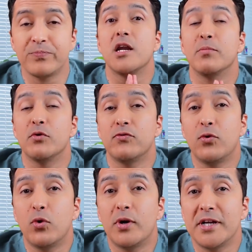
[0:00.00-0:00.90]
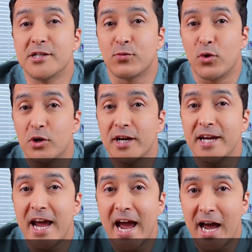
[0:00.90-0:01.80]
Number 4 is
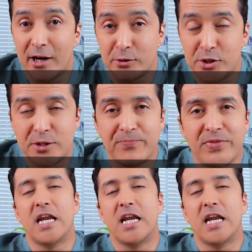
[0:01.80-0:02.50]
working out.